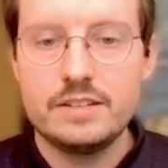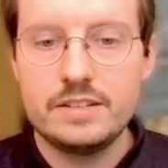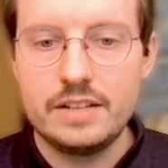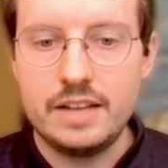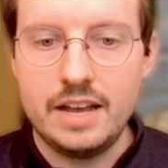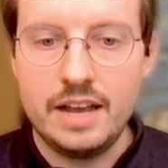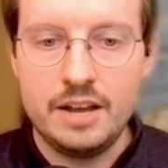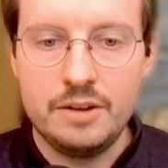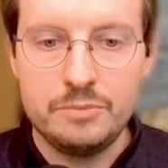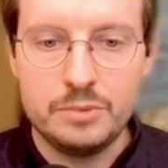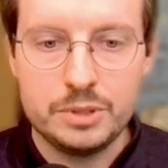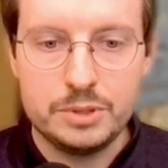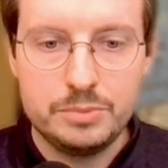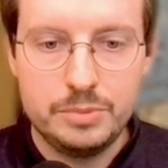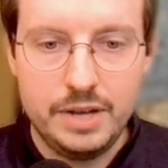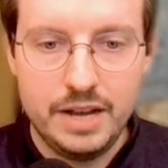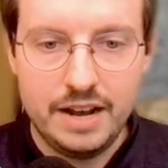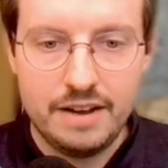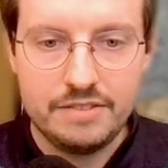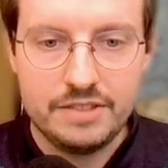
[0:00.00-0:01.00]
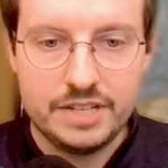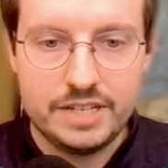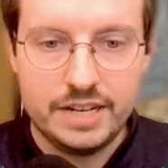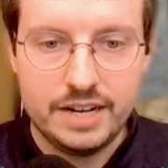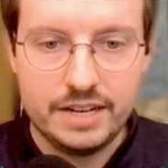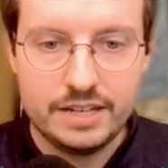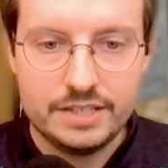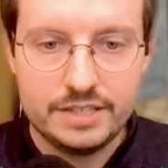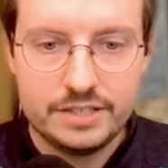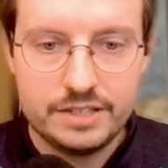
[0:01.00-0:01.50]
And once we have the
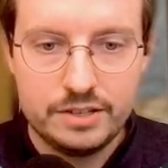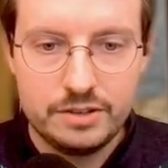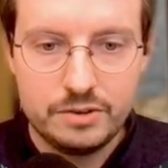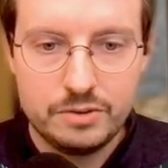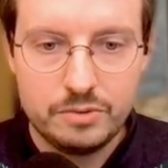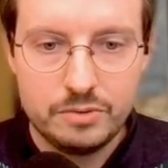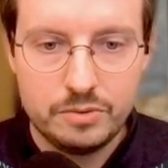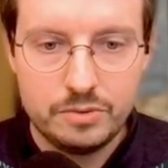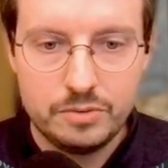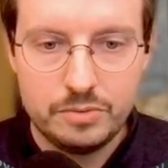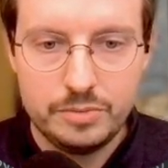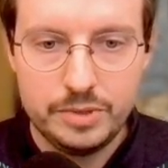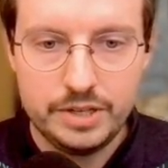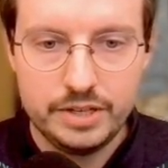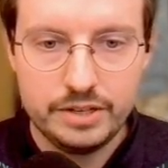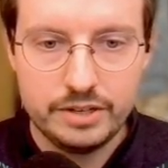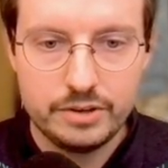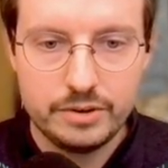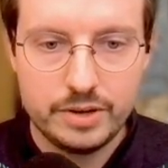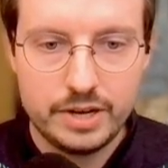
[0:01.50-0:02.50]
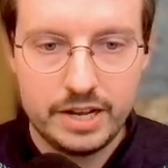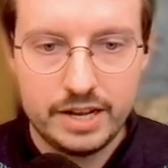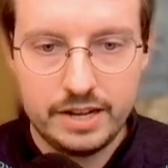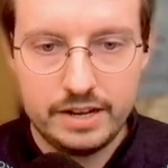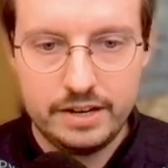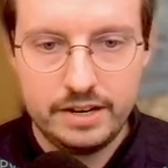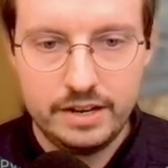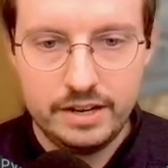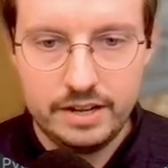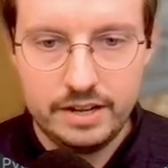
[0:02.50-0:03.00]
text, we can go ahead